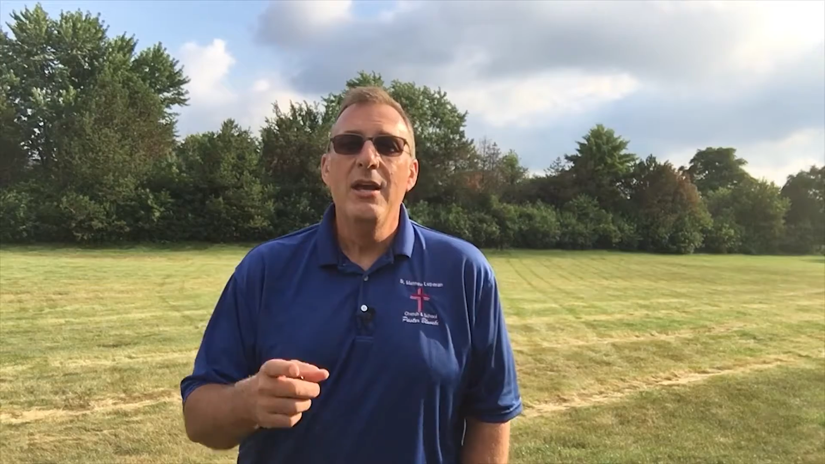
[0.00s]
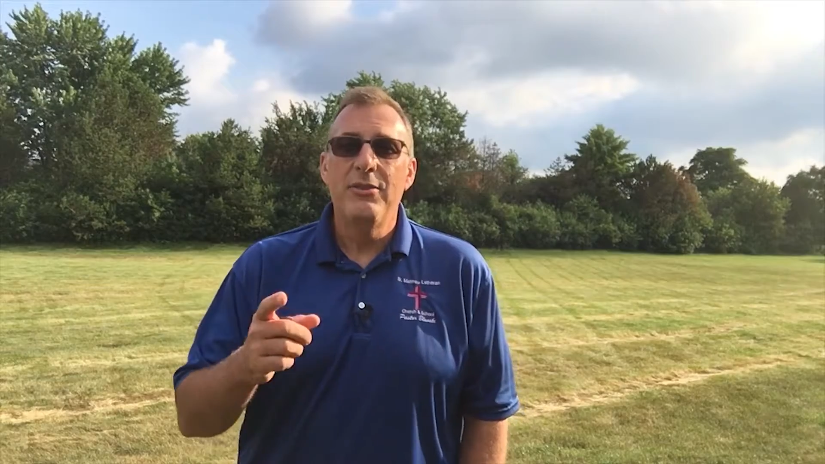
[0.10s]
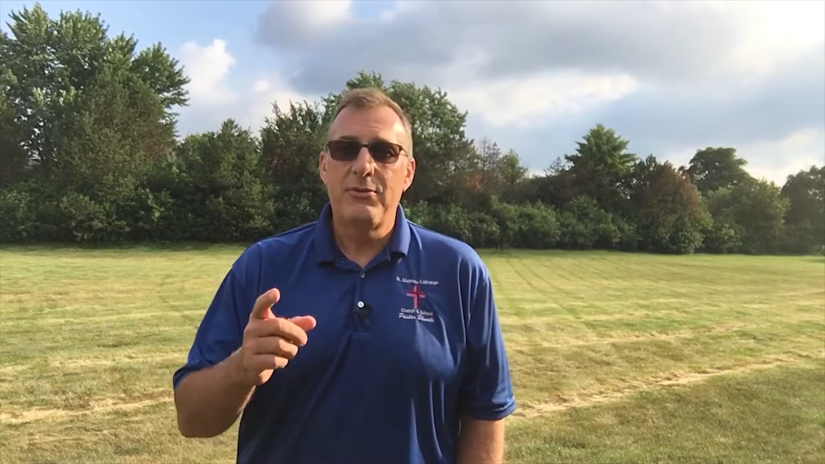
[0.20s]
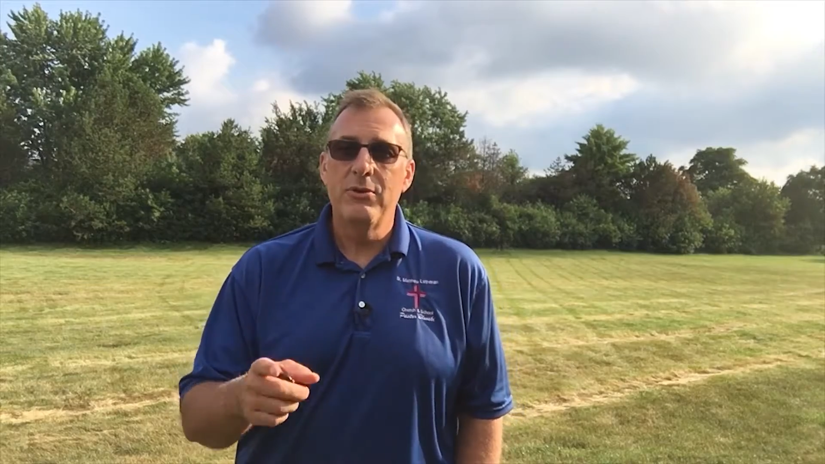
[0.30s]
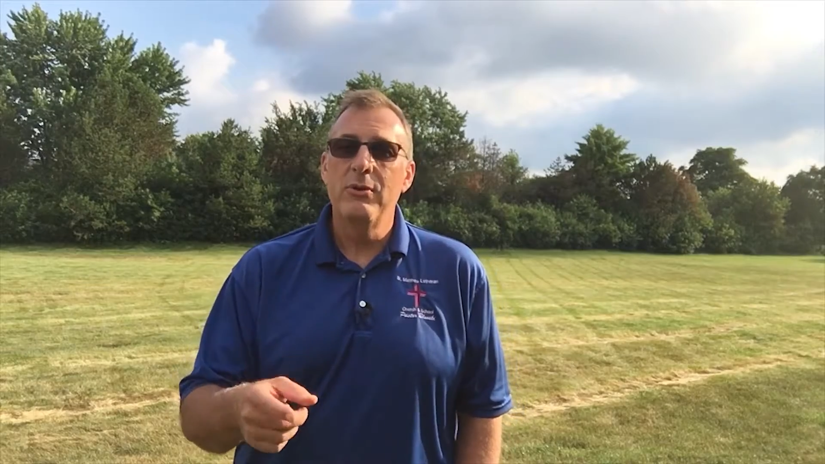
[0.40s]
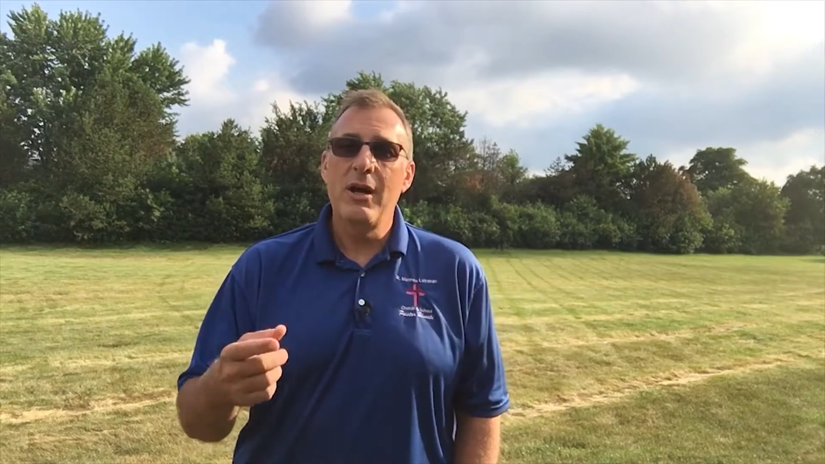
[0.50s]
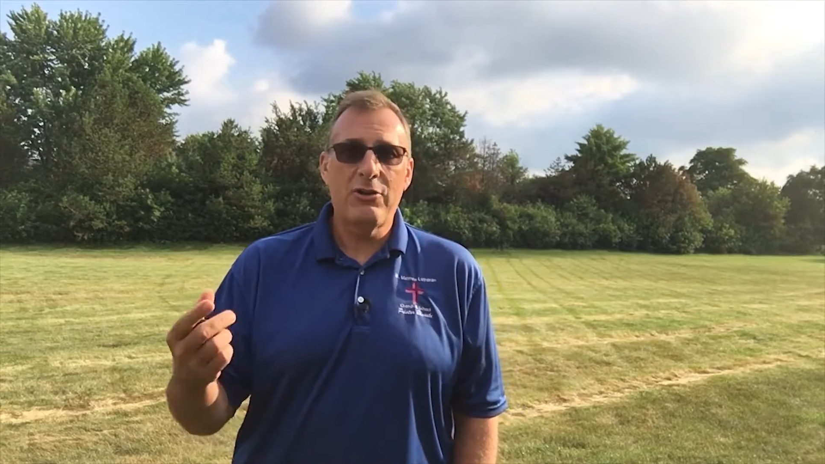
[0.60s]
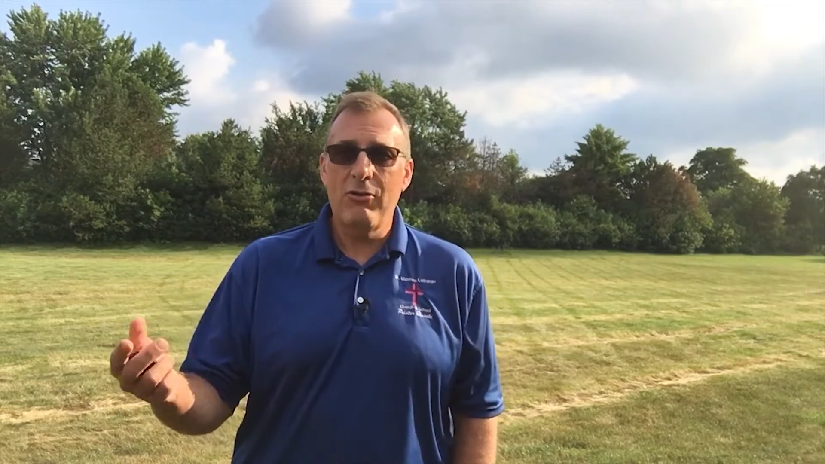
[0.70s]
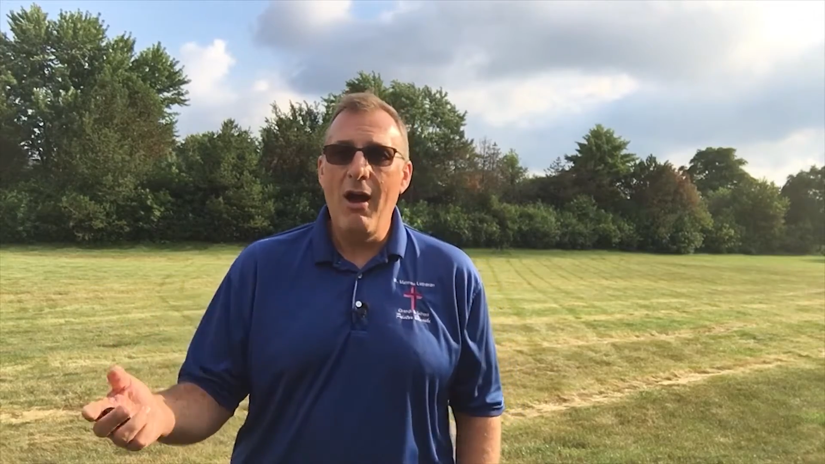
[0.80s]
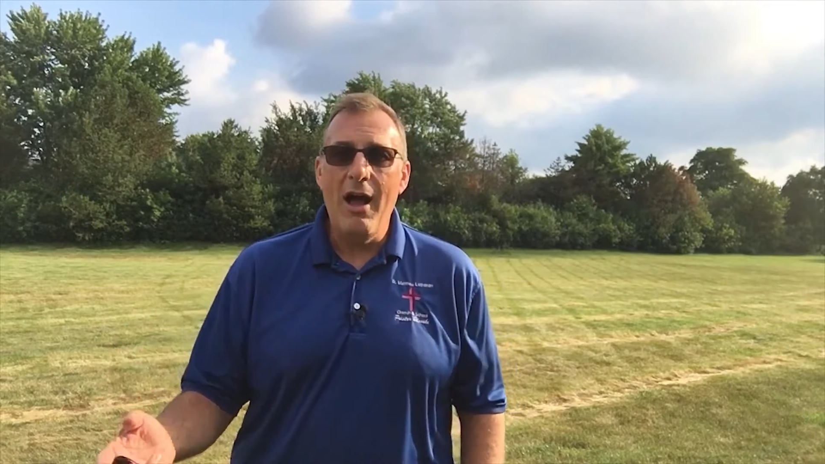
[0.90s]
through a
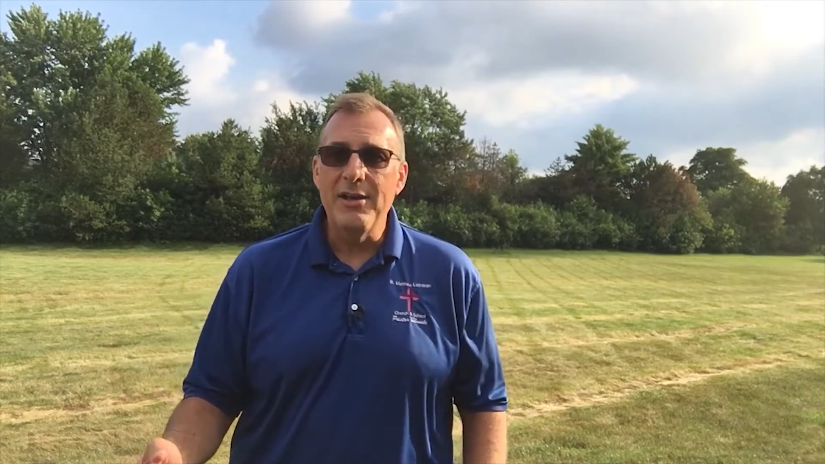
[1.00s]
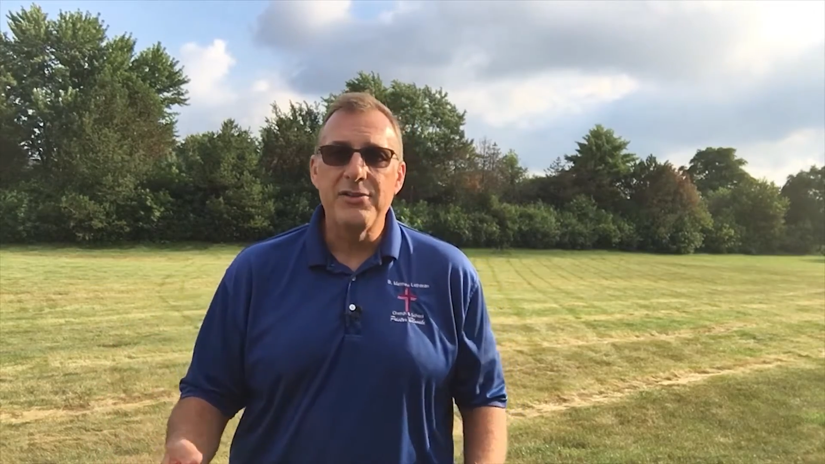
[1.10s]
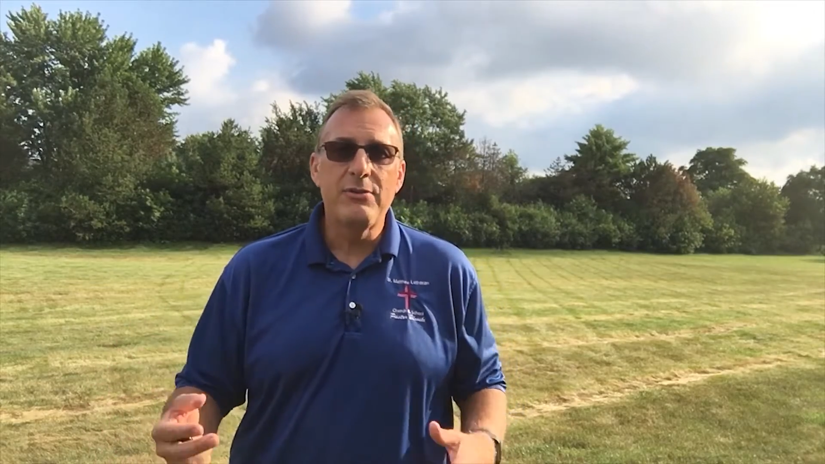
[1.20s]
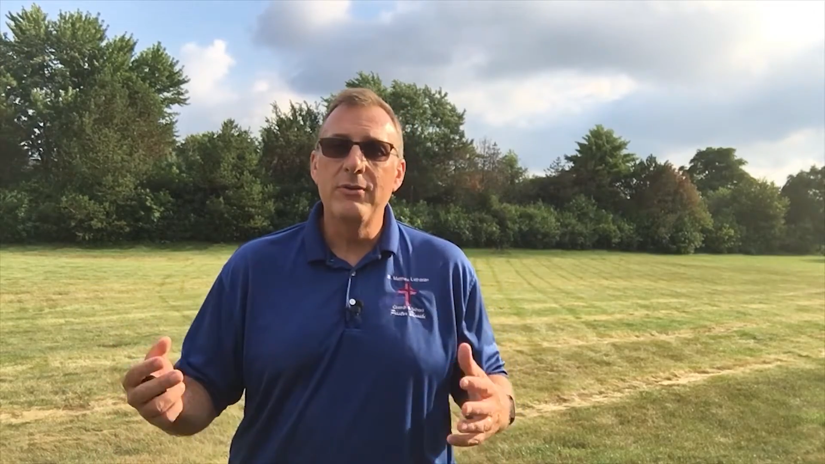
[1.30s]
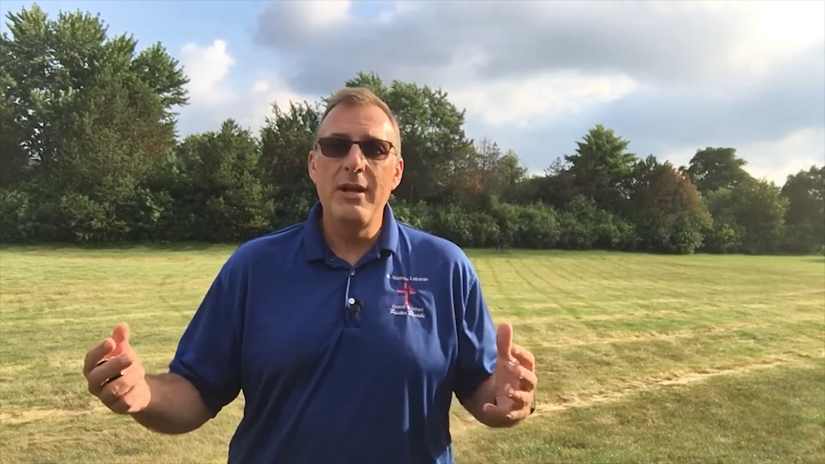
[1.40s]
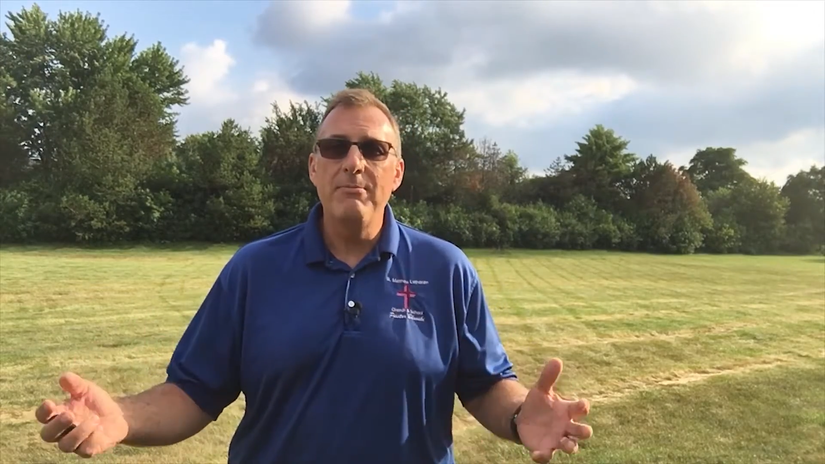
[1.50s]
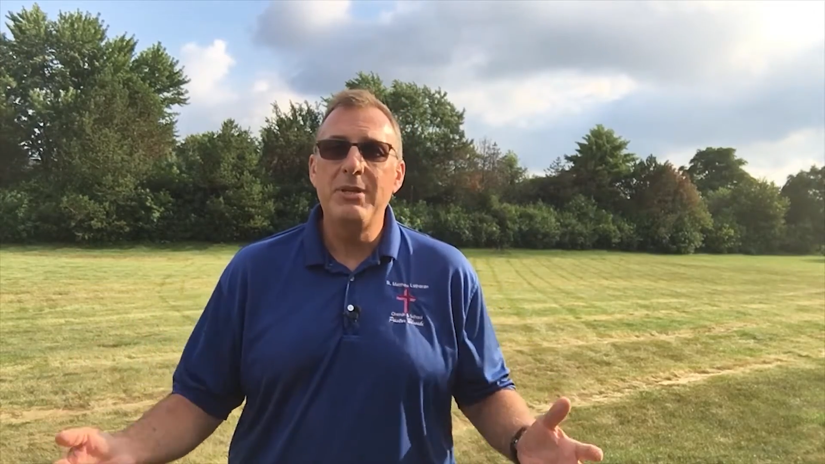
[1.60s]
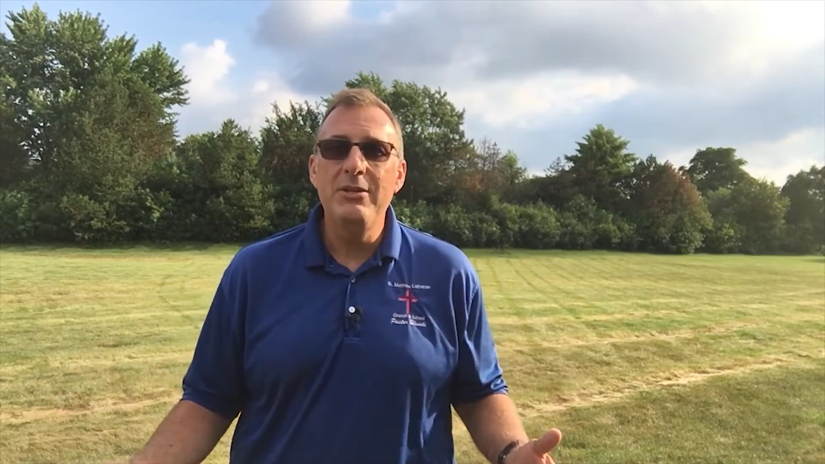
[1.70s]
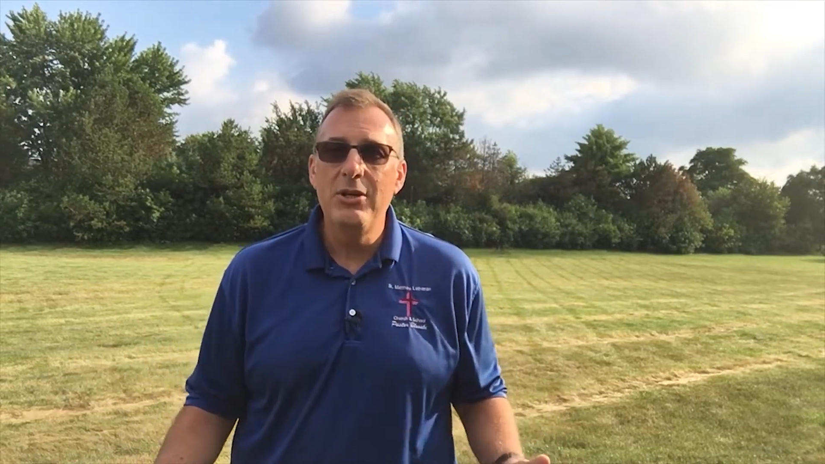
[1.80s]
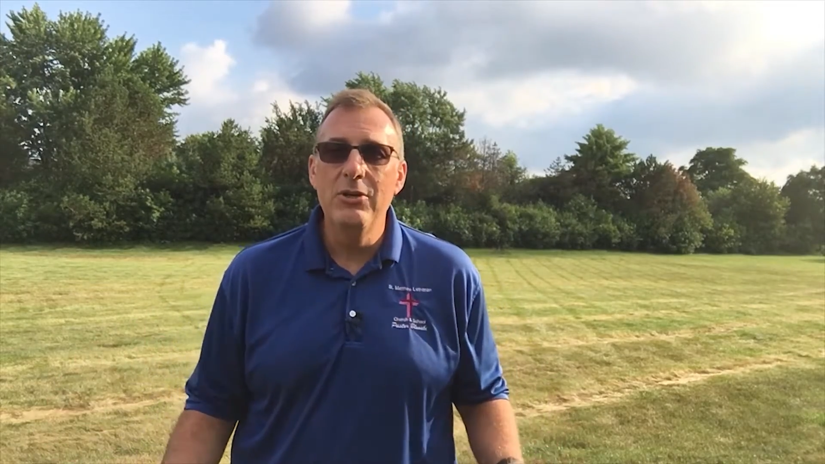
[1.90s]
cross, through an
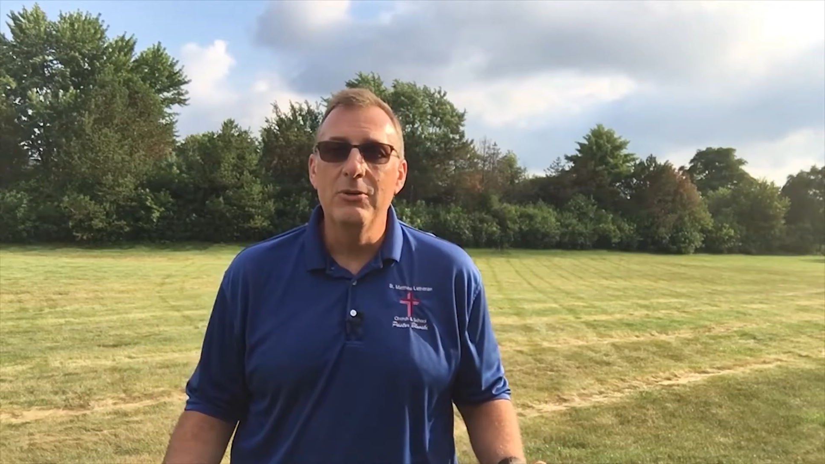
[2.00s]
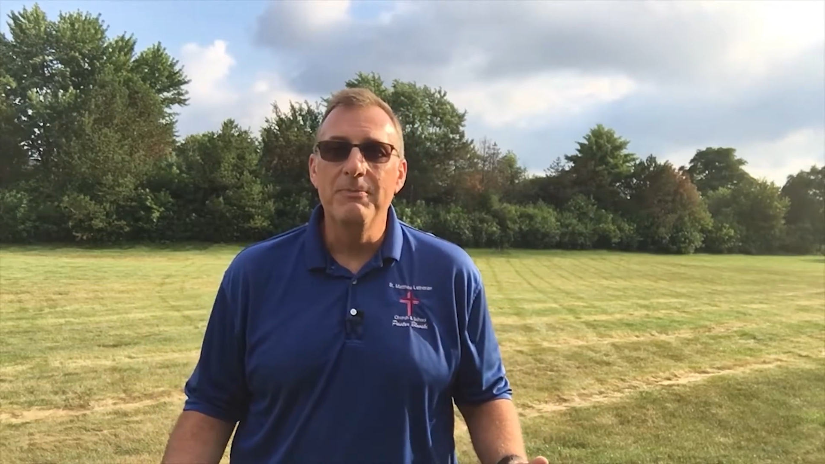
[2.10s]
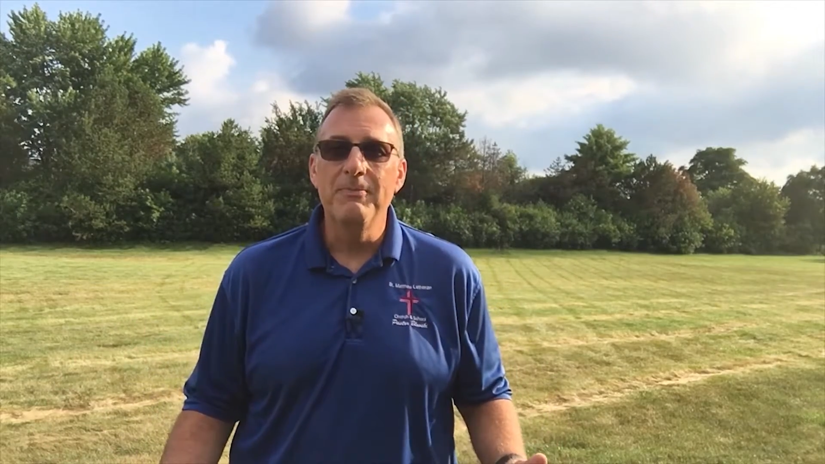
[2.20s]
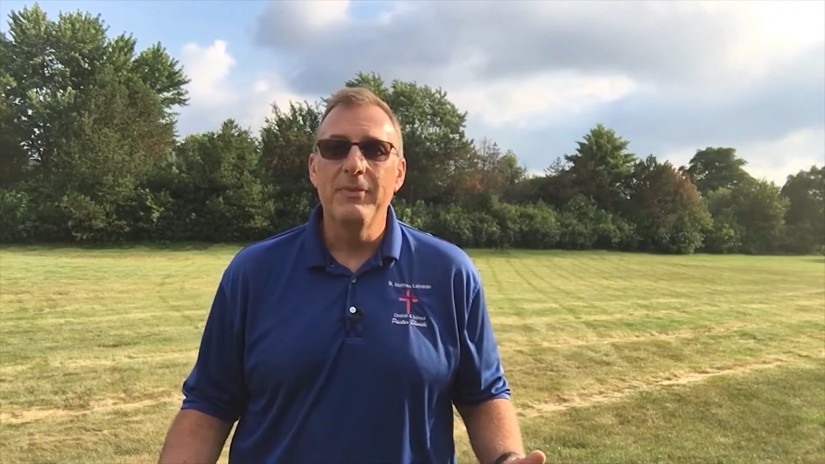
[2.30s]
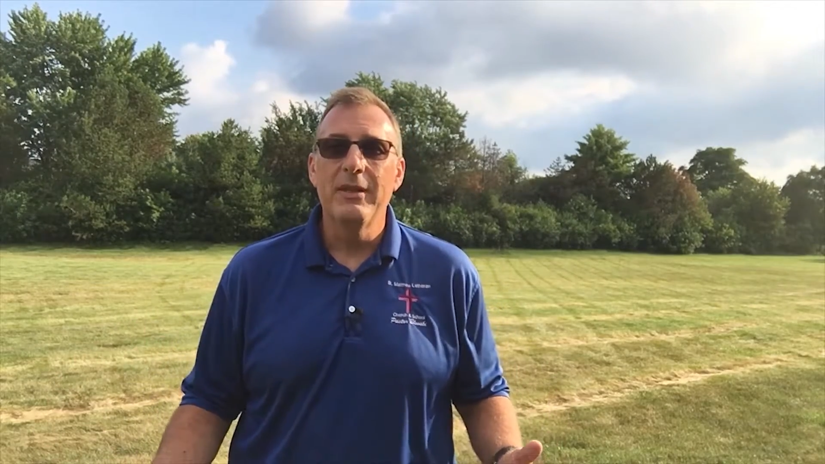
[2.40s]
empty tomb.